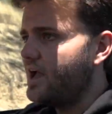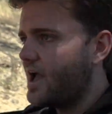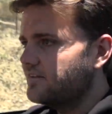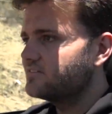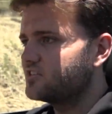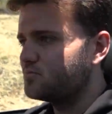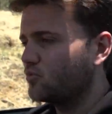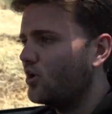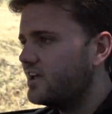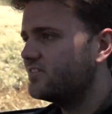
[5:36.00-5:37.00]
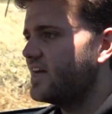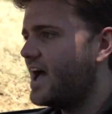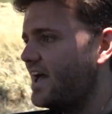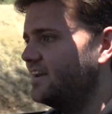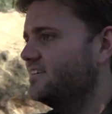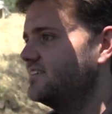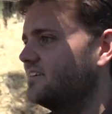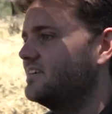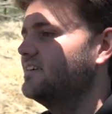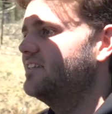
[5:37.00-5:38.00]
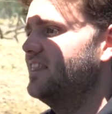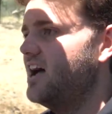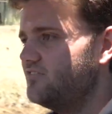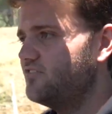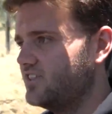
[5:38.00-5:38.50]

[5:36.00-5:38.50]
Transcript: and spread that love